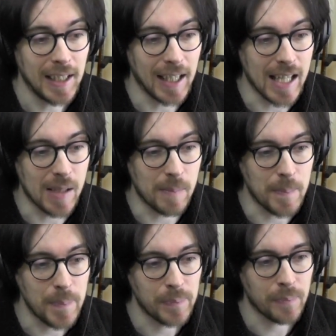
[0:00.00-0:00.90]

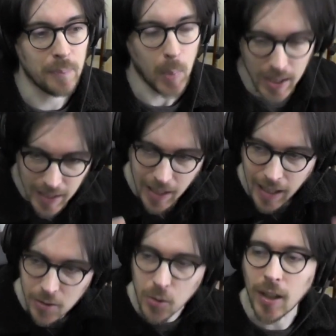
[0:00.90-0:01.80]
Um, but I
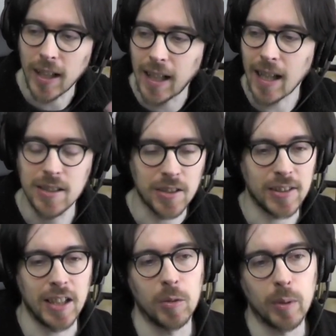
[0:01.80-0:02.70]
don't know. I can kind of
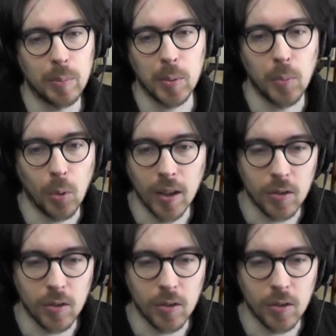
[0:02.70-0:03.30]
just hear a wee bit more.